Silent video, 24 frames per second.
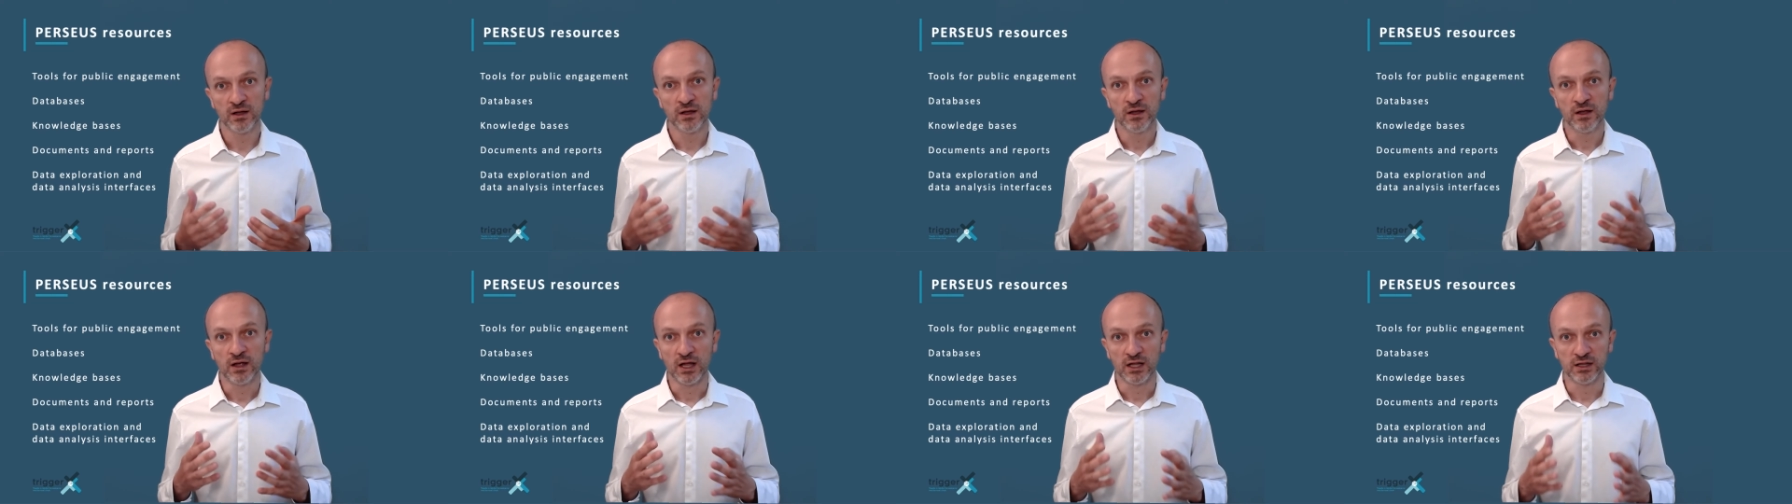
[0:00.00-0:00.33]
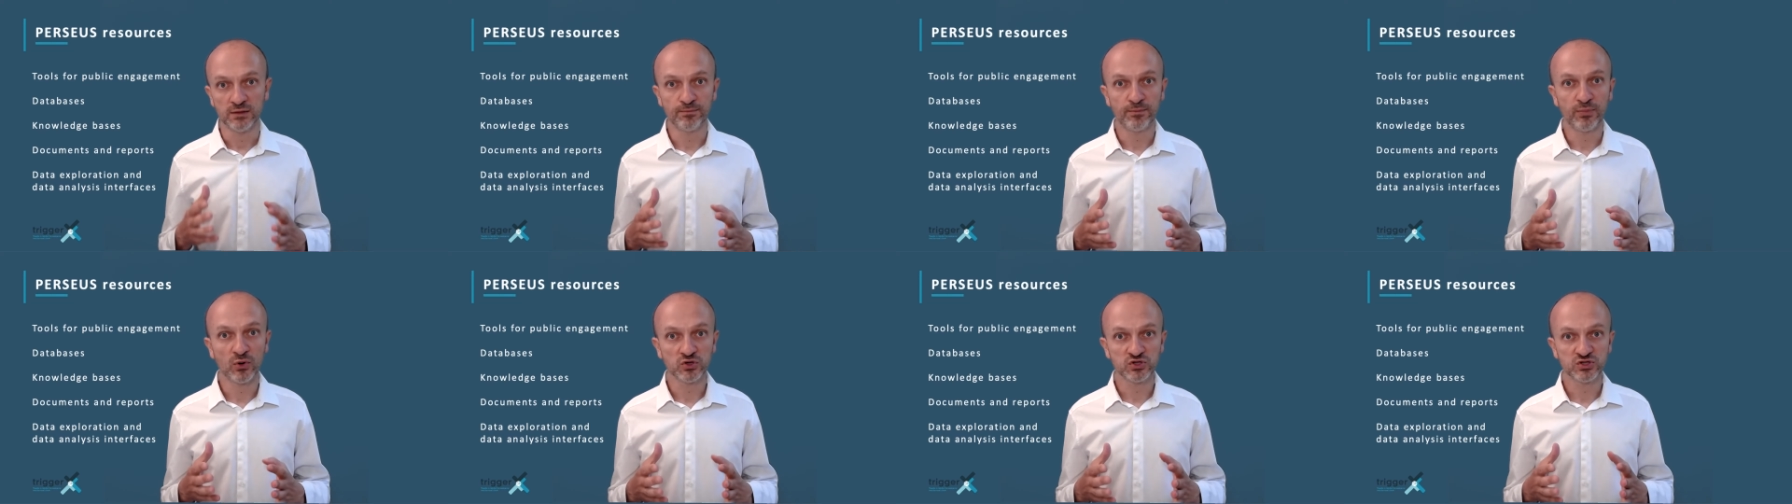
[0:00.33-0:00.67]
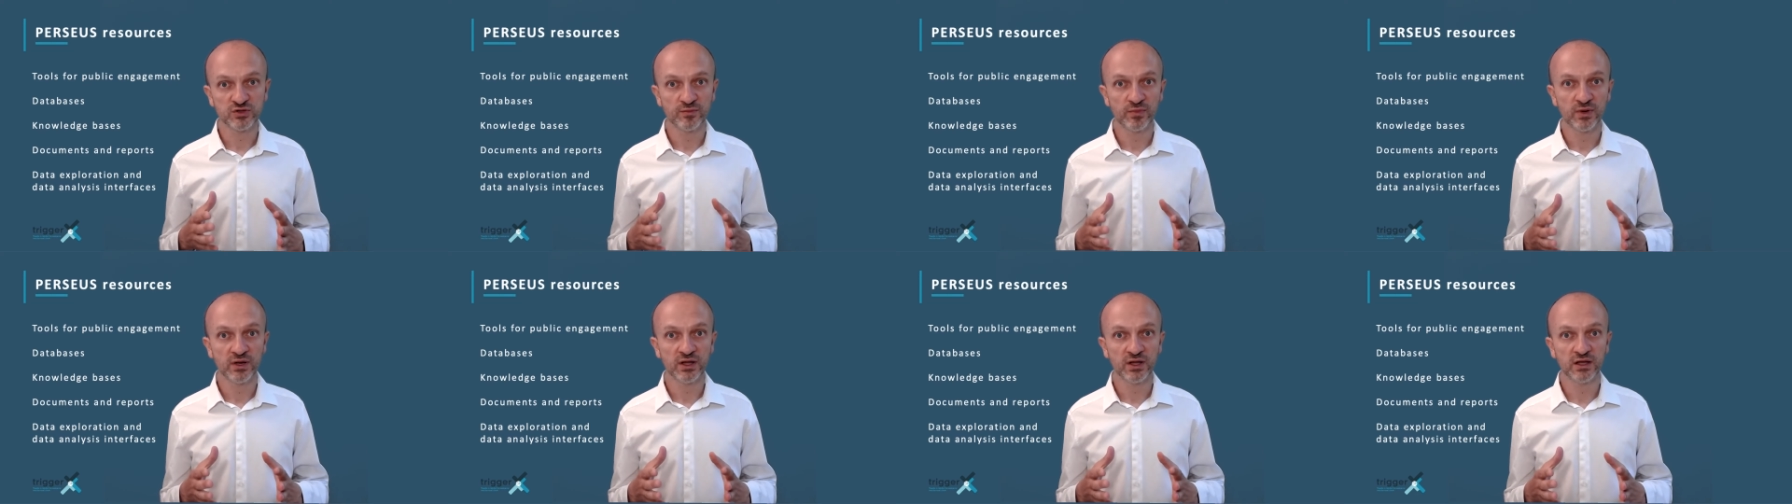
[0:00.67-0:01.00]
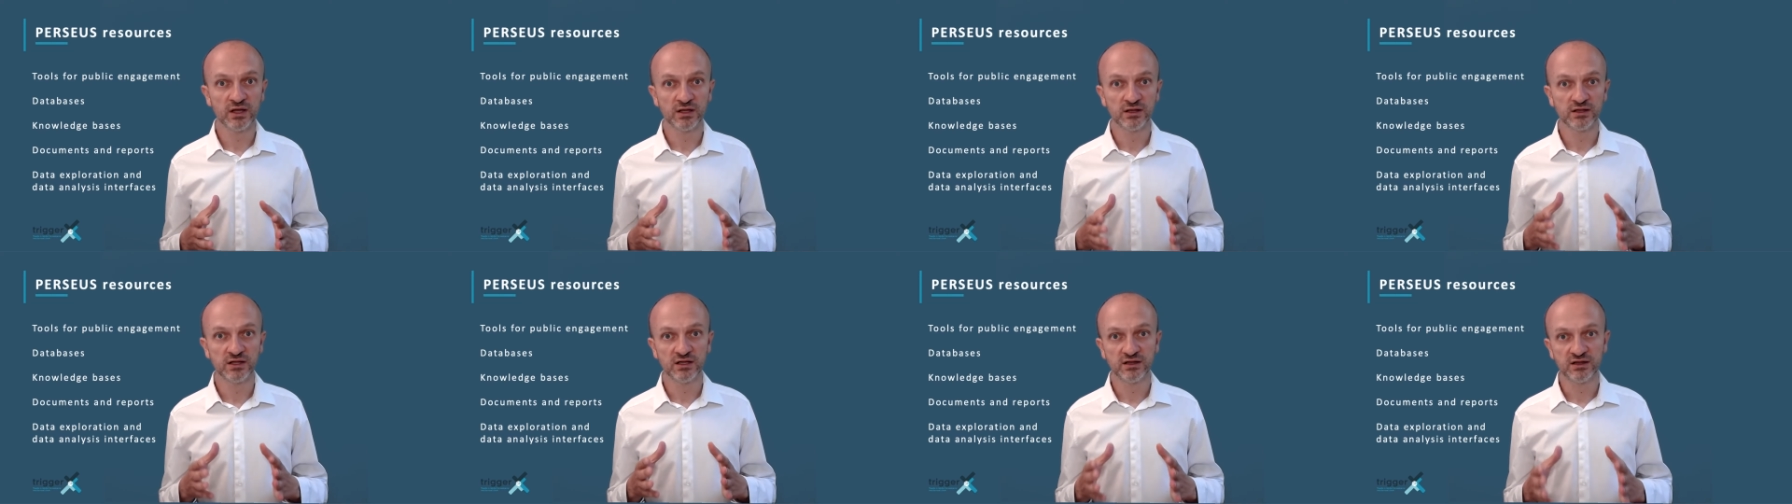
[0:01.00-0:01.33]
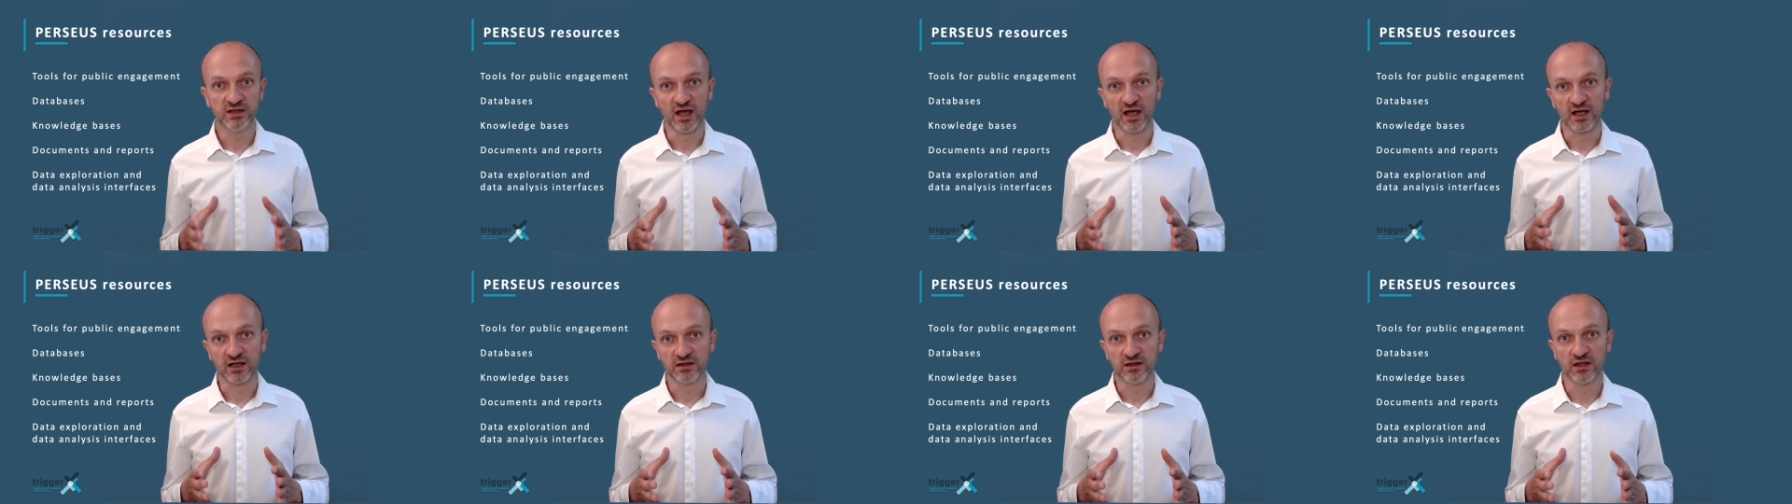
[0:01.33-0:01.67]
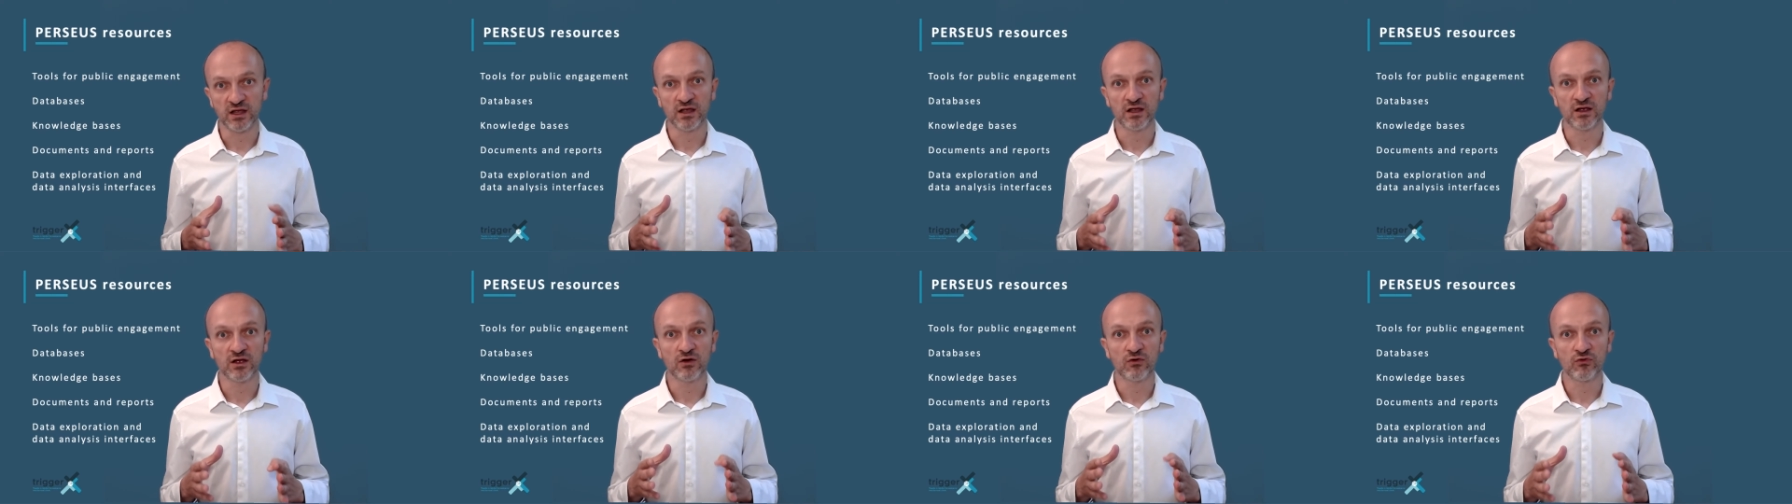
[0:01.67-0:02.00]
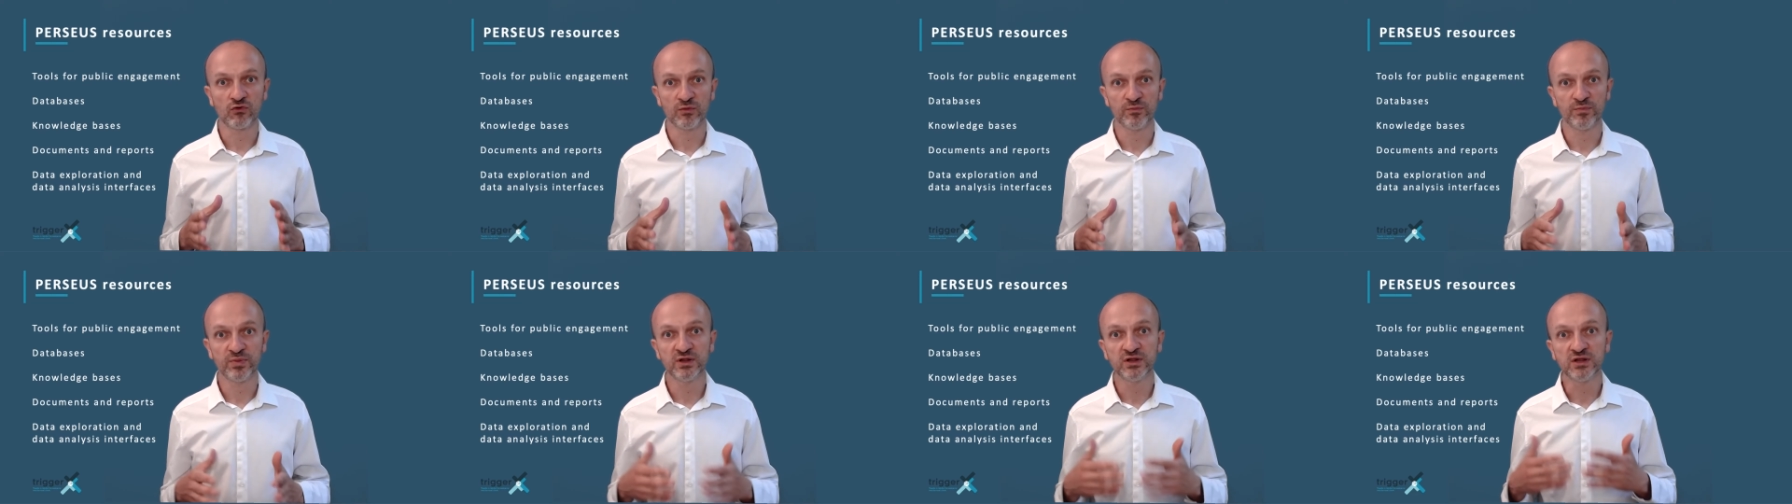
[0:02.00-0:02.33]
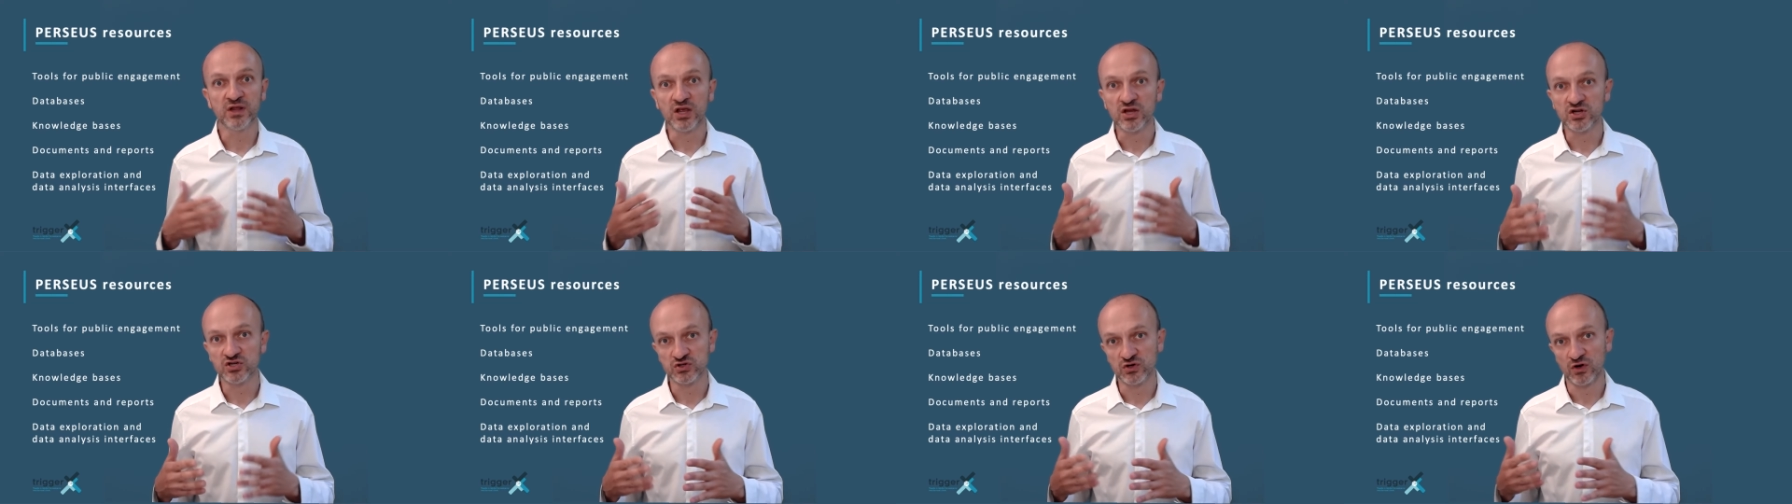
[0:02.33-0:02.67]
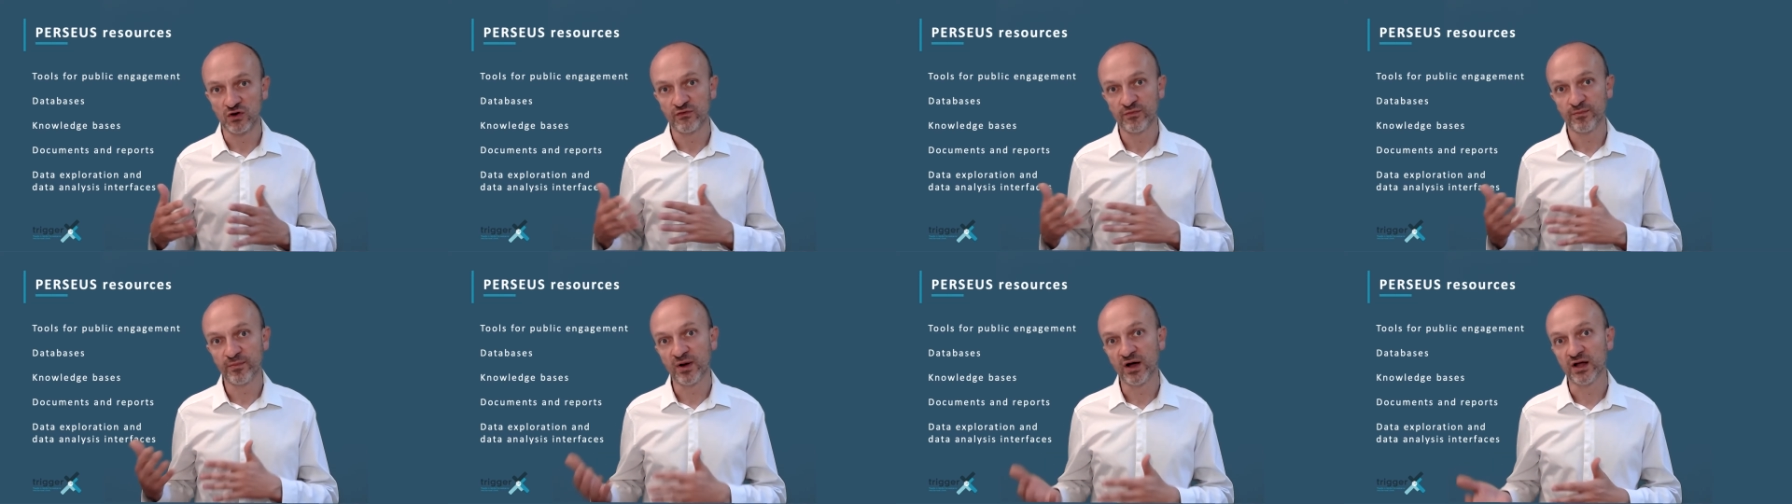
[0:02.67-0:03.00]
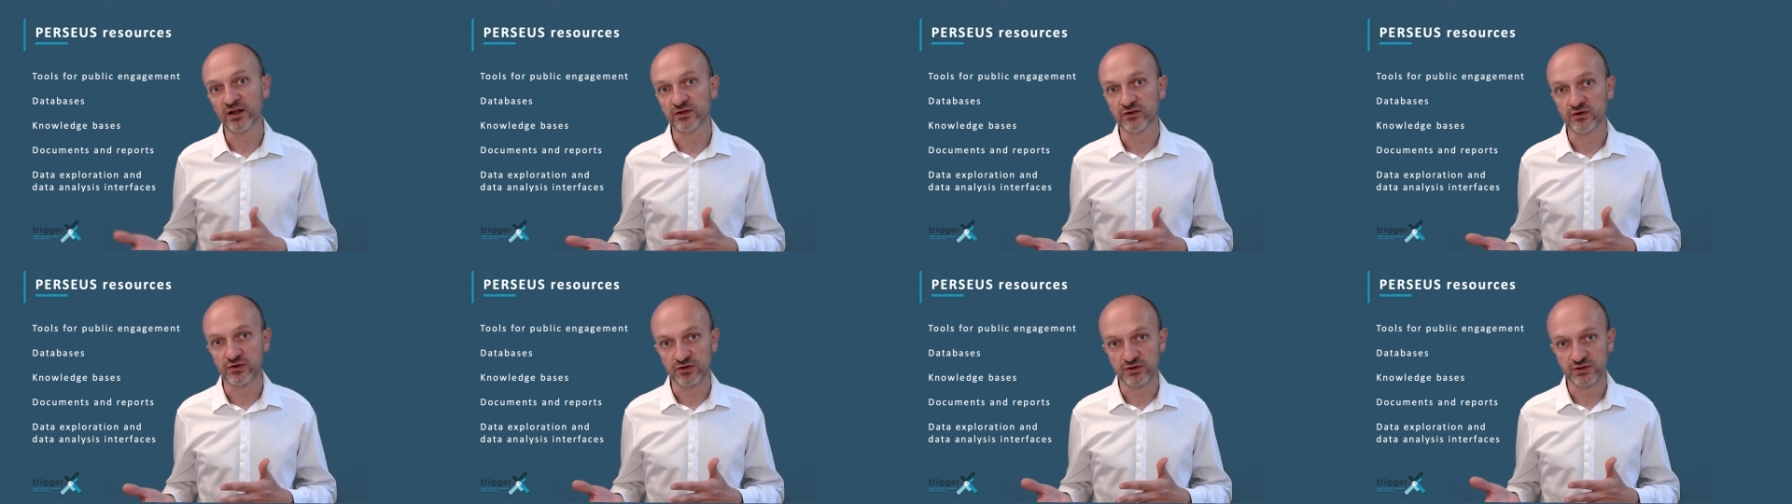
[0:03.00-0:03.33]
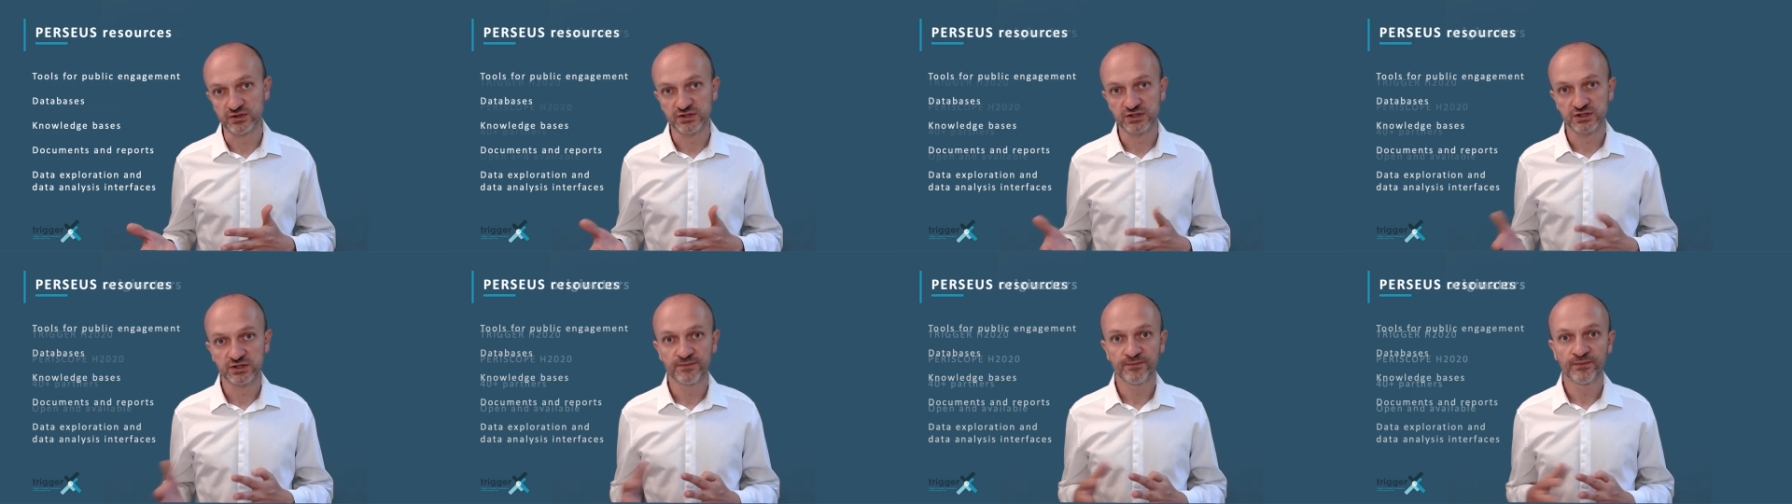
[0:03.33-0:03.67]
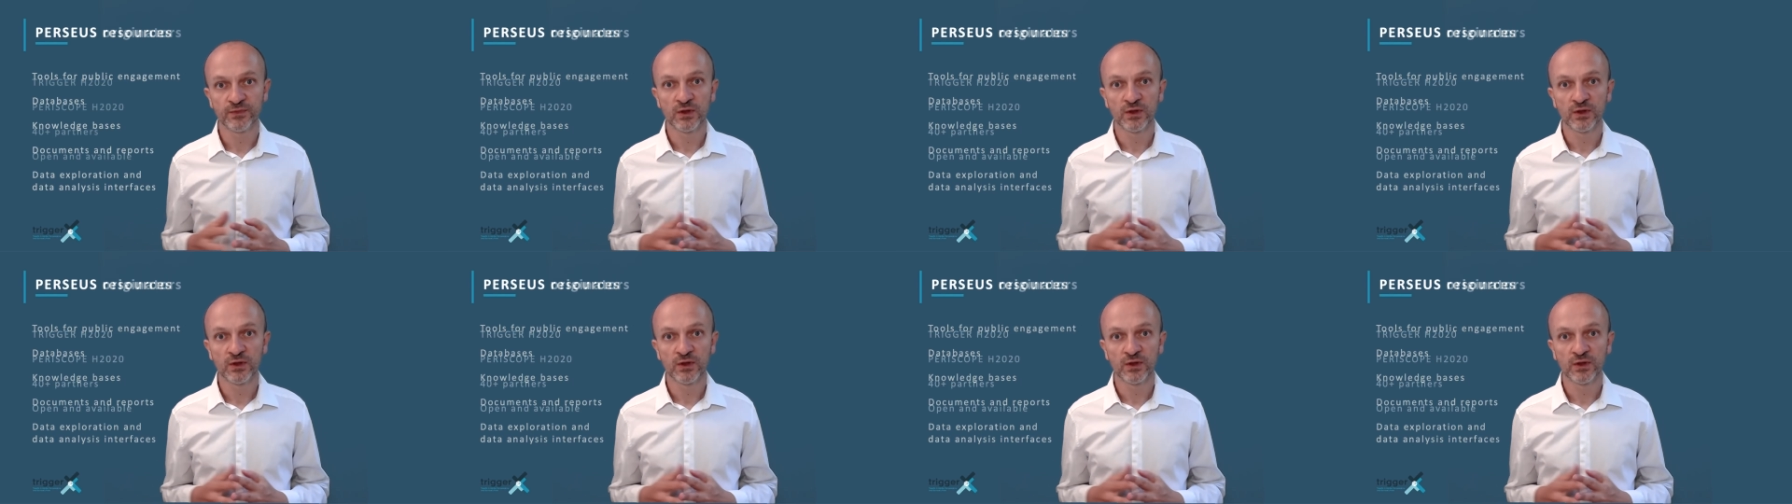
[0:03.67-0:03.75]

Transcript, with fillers: and possibly detecting repetition of patterns.